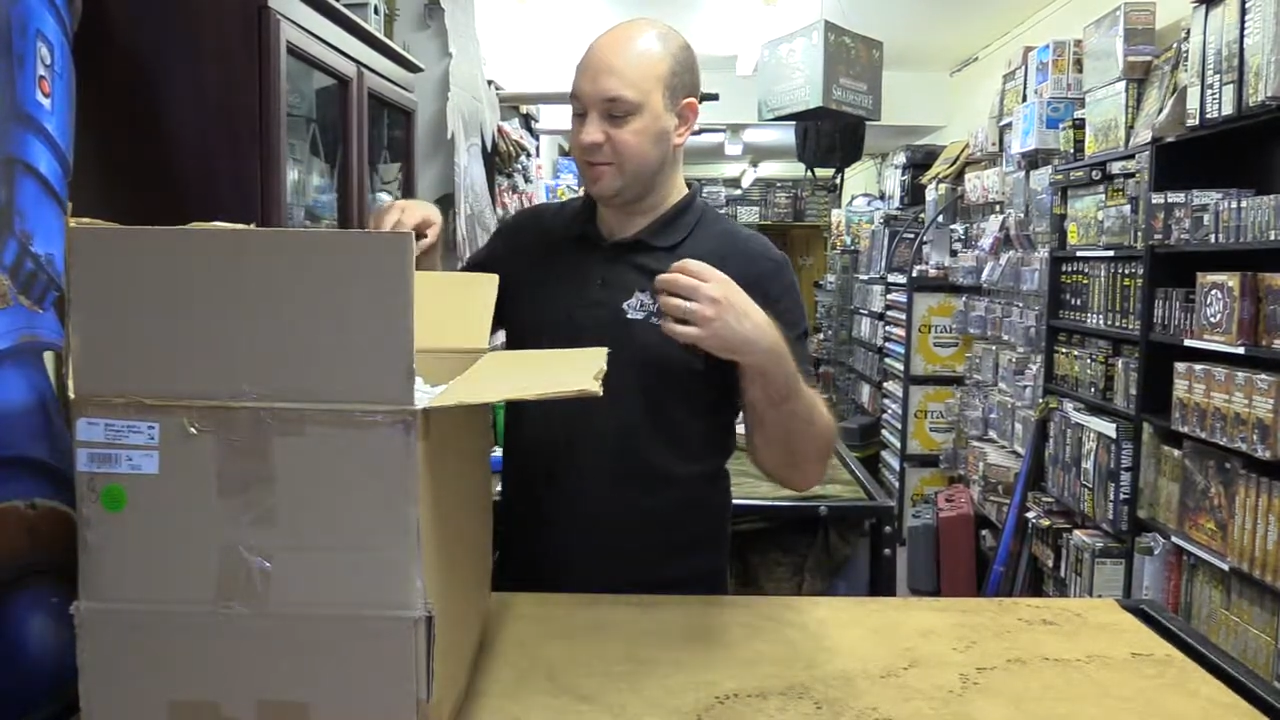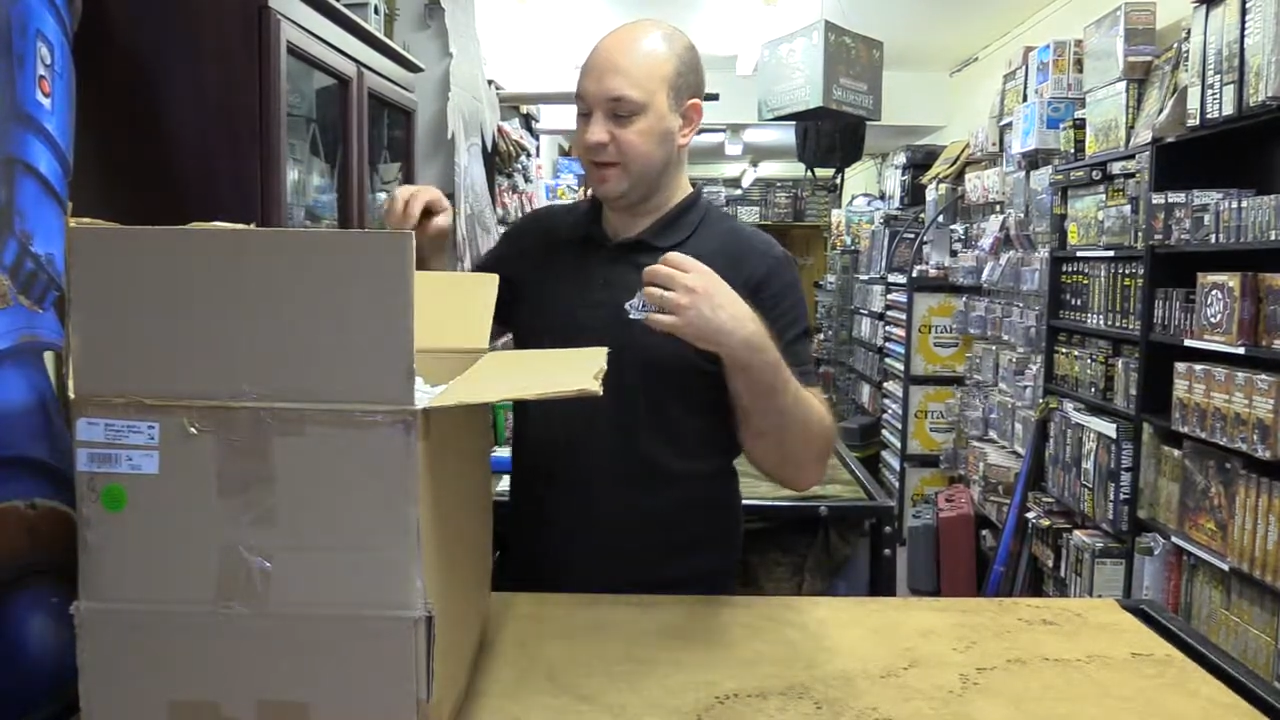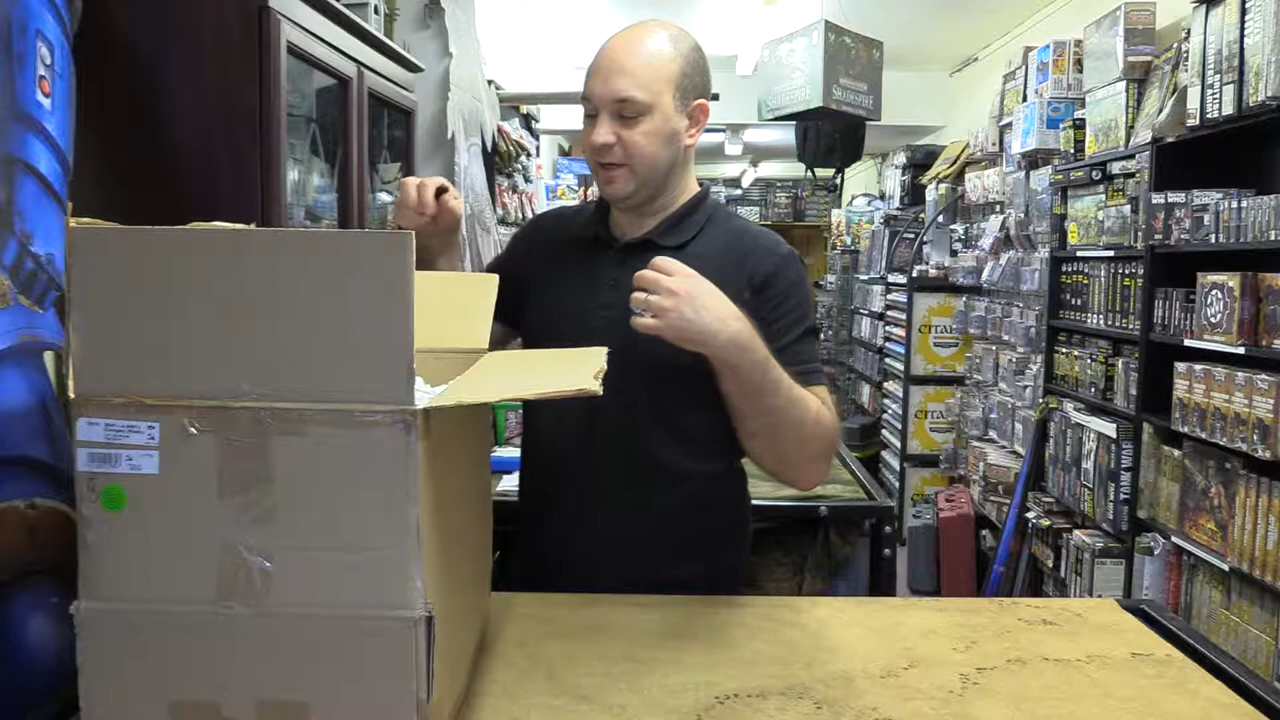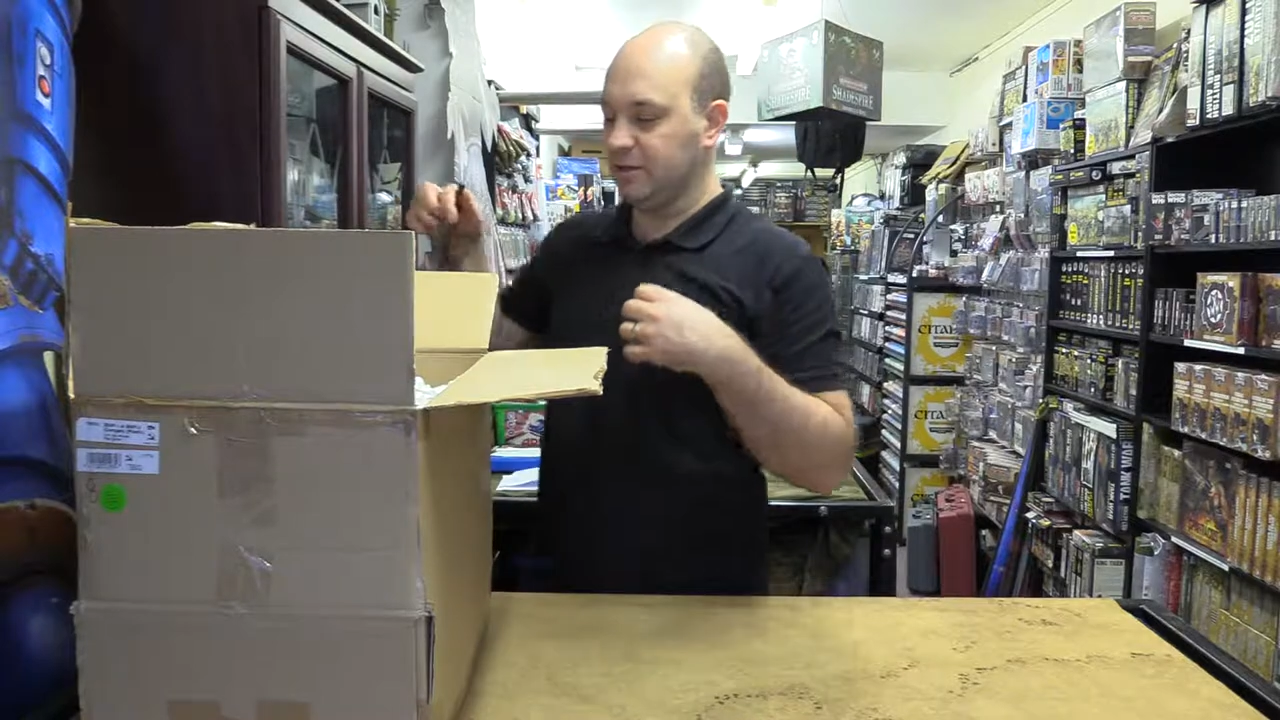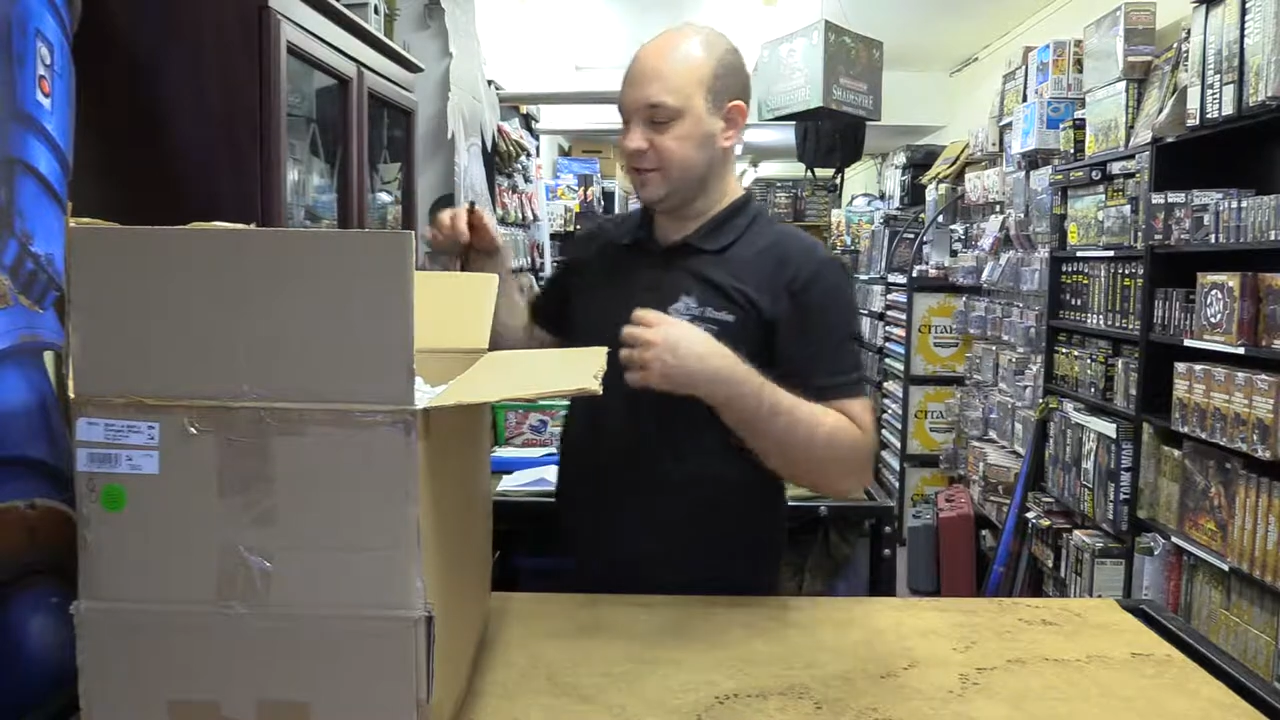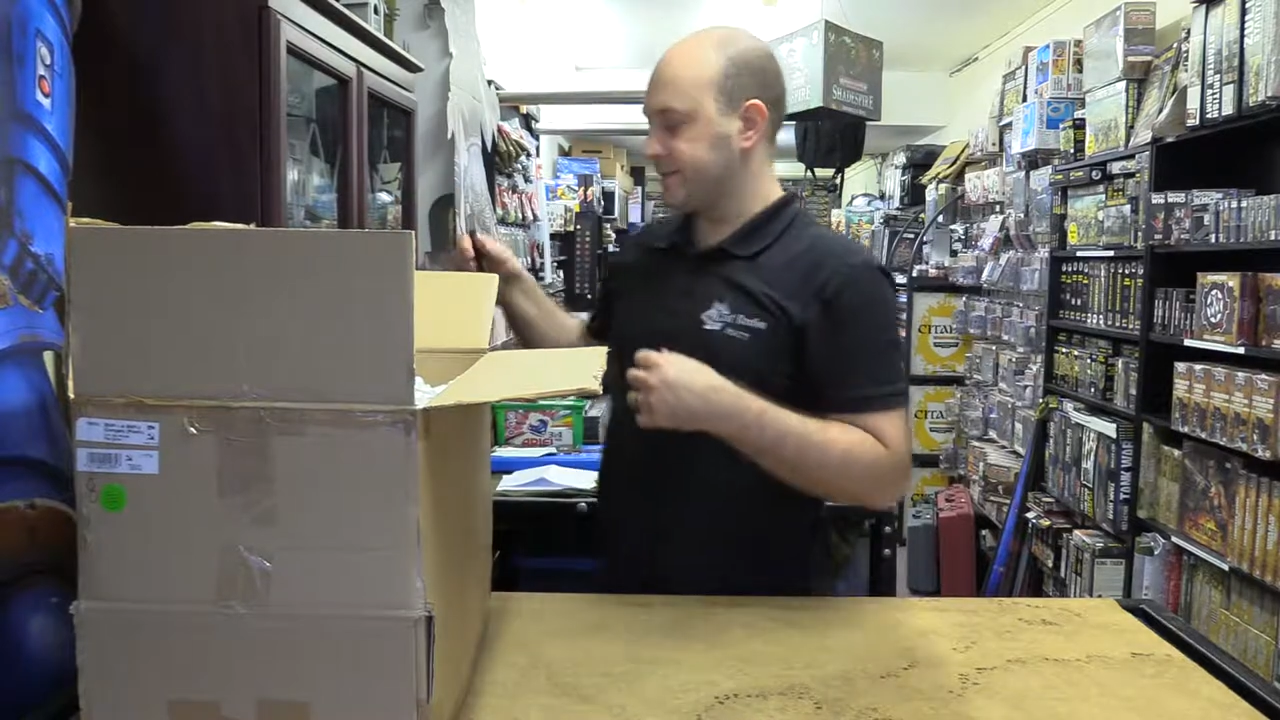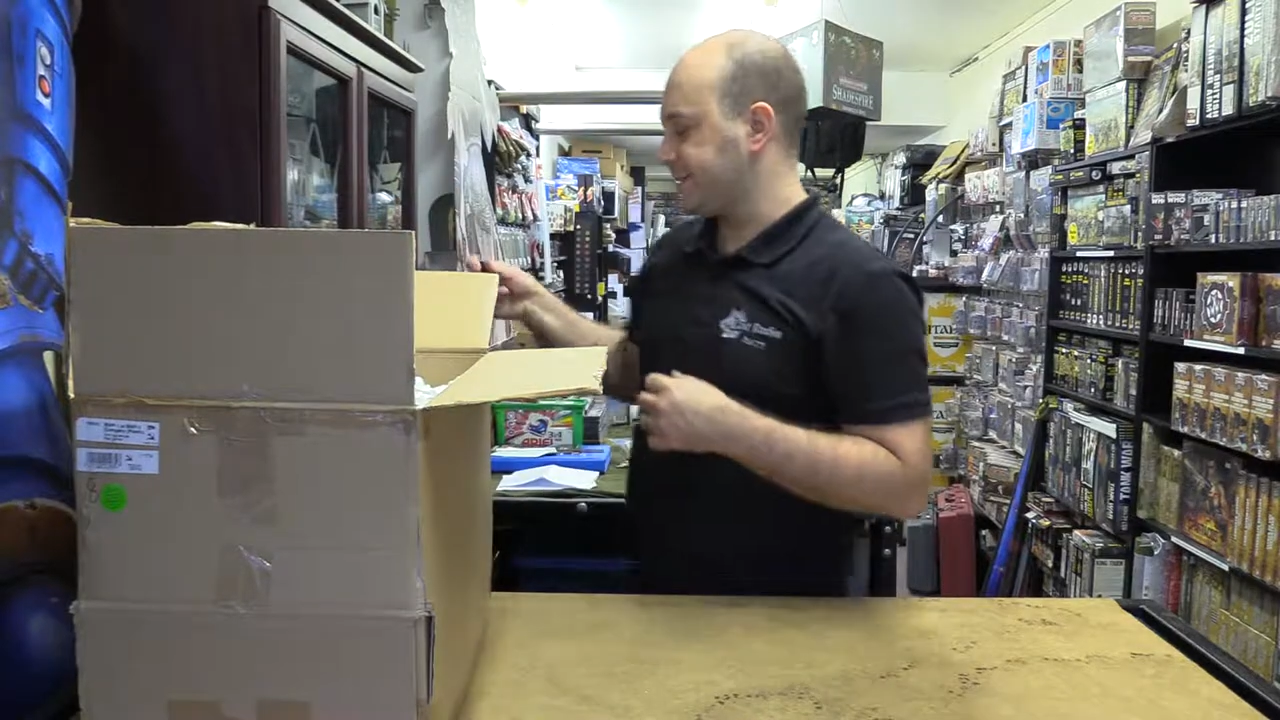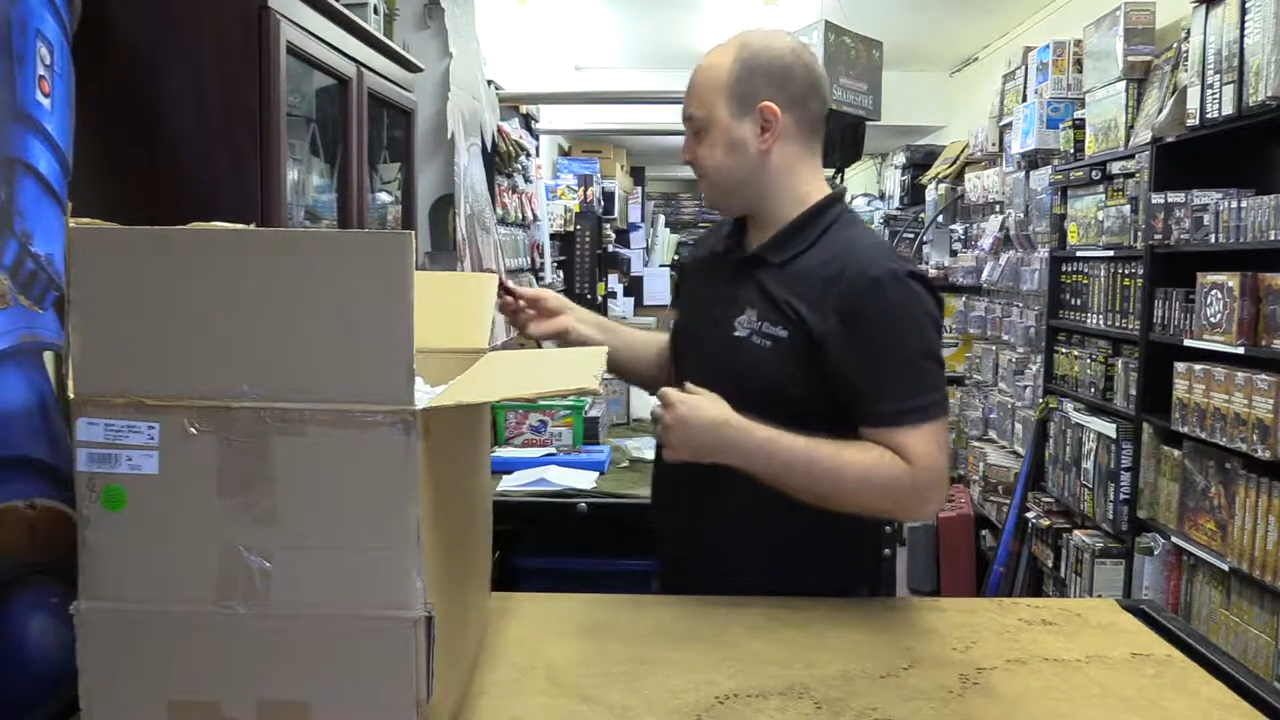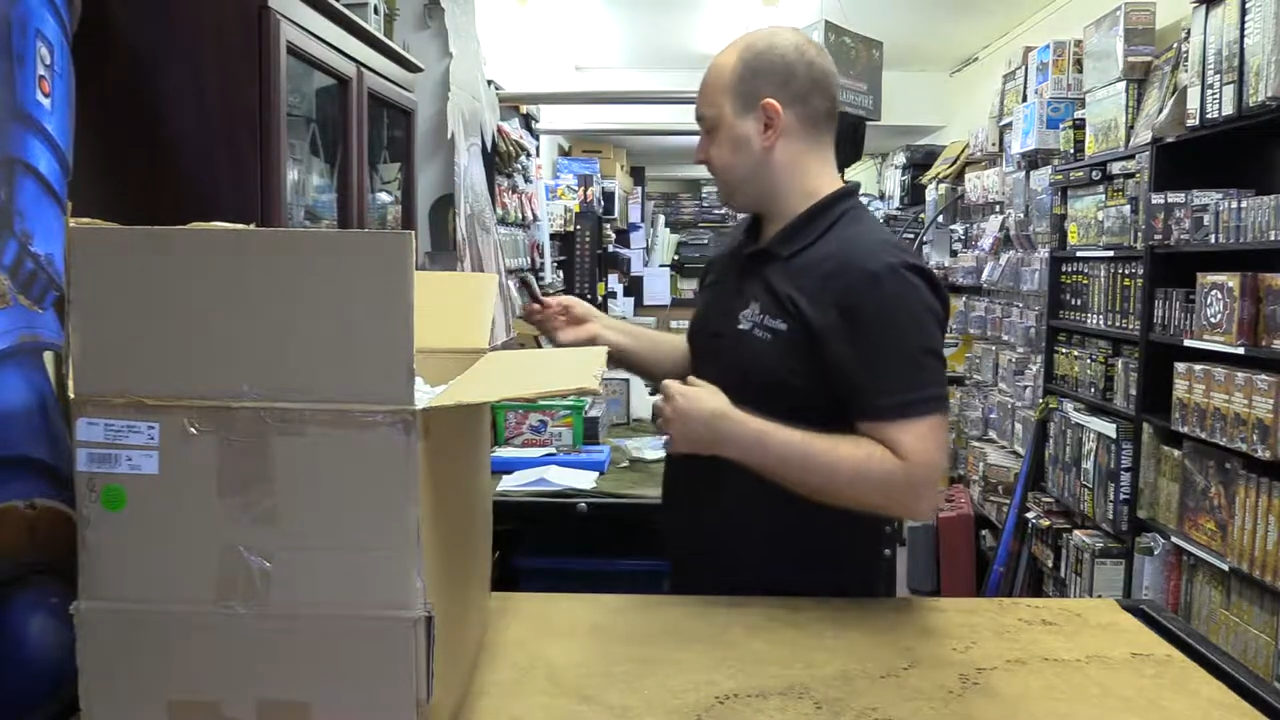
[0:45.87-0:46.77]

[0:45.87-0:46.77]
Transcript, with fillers: peanuts.